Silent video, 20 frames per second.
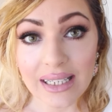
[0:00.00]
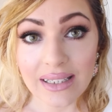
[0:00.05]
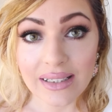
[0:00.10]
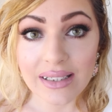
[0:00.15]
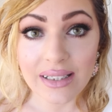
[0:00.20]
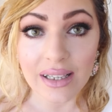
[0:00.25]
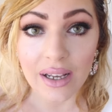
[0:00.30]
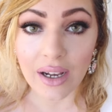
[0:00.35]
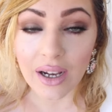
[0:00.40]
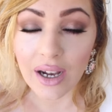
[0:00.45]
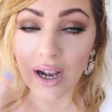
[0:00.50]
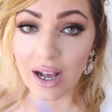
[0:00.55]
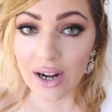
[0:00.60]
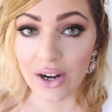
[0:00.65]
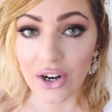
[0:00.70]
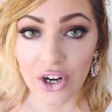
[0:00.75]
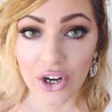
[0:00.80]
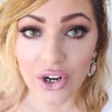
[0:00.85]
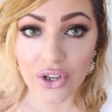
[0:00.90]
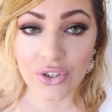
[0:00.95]
these
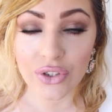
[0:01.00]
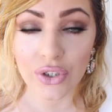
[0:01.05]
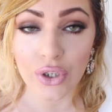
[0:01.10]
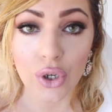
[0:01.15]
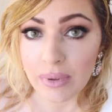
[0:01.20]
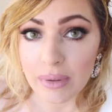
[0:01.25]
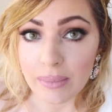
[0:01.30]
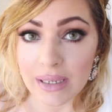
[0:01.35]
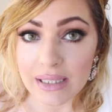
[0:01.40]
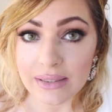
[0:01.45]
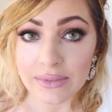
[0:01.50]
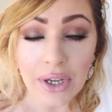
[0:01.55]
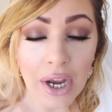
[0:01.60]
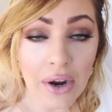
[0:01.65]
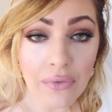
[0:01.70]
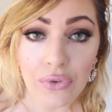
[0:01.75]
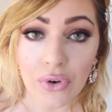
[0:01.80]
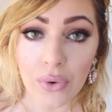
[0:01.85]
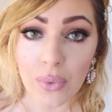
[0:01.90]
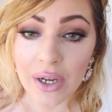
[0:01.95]
colors complement
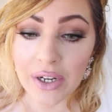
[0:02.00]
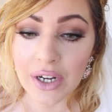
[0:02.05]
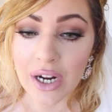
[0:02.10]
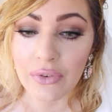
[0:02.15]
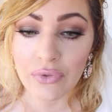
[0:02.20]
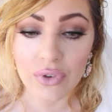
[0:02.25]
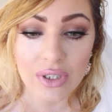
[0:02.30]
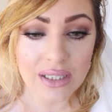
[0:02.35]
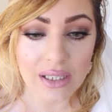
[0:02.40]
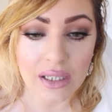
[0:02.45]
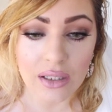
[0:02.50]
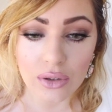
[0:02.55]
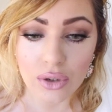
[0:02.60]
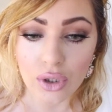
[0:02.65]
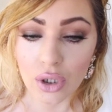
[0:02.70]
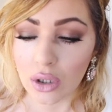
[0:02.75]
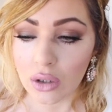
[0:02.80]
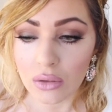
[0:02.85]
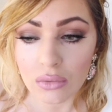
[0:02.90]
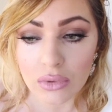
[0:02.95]
everyone, every skin
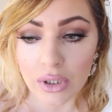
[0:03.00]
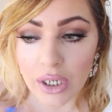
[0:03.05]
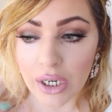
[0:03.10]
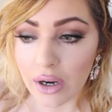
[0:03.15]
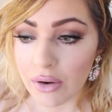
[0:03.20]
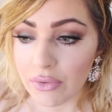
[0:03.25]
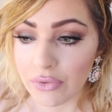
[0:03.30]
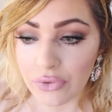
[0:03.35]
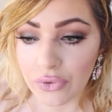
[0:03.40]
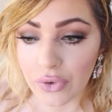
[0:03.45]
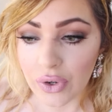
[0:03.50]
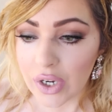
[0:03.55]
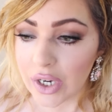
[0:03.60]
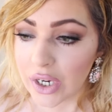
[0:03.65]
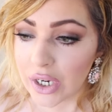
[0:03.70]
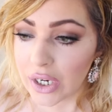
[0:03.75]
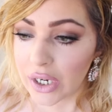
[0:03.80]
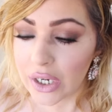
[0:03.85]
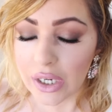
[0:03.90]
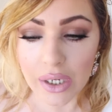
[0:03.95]
tone,
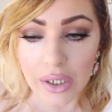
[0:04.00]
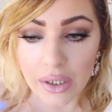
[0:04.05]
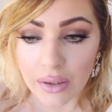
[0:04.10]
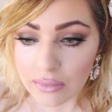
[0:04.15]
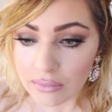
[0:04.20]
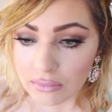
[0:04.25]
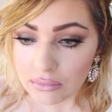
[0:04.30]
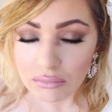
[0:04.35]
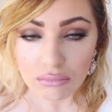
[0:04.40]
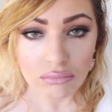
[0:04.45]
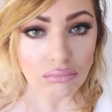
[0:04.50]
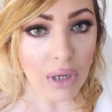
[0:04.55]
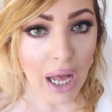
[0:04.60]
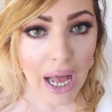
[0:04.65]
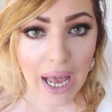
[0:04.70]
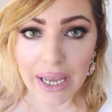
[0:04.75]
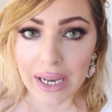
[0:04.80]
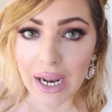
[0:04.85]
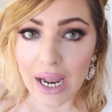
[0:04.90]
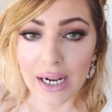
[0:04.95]
every
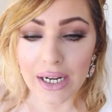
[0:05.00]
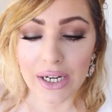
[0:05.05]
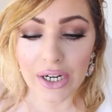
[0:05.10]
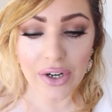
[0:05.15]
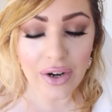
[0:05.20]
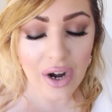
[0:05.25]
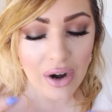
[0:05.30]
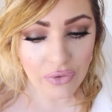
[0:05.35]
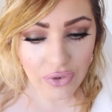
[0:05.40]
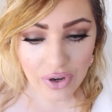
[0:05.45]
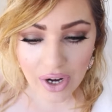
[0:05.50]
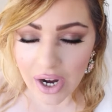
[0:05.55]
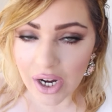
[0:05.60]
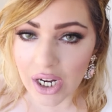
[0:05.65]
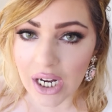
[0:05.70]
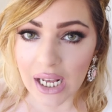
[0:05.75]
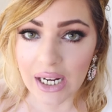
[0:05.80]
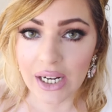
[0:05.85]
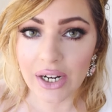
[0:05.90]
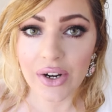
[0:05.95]
eye color, every hair
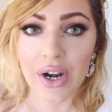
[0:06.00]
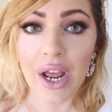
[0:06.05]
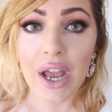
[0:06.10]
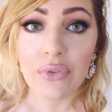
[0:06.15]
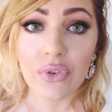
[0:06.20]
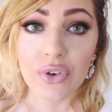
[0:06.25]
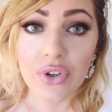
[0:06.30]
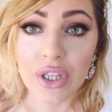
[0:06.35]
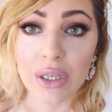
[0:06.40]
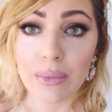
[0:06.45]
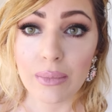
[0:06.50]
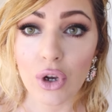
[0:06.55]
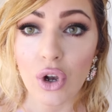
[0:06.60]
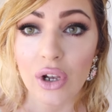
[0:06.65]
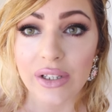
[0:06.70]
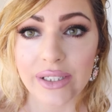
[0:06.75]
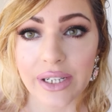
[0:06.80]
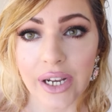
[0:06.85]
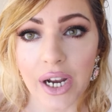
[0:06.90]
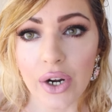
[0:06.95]
color, everything,
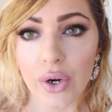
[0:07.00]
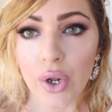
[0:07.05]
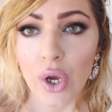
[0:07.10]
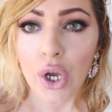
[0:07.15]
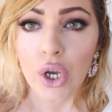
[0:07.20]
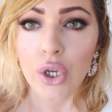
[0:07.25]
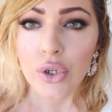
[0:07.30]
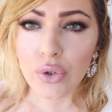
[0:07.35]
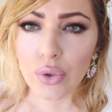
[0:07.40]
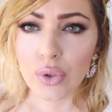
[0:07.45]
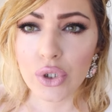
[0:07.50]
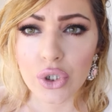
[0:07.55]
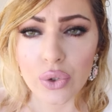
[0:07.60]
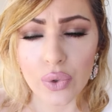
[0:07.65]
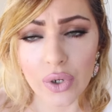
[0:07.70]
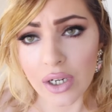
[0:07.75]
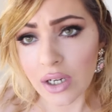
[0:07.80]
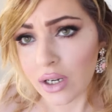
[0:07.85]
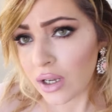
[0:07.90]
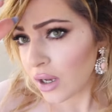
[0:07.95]
because they are
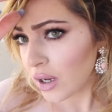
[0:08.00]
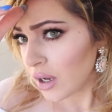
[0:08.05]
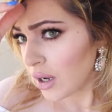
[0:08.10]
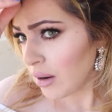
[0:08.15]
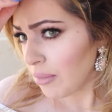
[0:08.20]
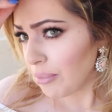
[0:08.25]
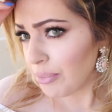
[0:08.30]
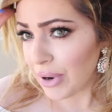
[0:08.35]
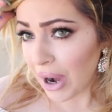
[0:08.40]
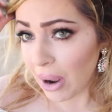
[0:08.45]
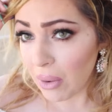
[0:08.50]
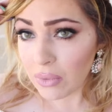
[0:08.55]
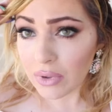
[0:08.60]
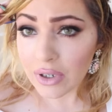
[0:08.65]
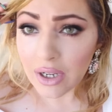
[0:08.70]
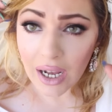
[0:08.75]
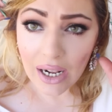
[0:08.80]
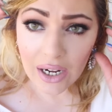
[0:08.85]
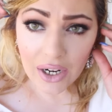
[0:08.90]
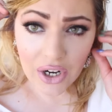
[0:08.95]
neutral
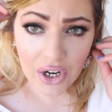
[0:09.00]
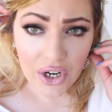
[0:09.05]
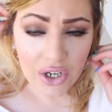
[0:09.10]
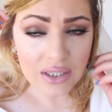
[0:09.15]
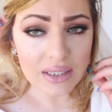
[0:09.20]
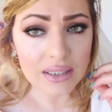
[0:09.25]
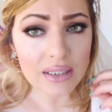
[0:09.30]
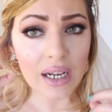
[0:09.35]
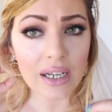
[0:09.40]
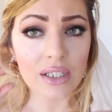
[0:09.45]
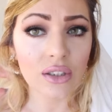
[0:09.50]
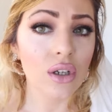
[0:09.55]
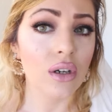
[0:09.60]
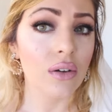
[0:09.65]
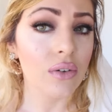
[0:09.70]
brown colors, kind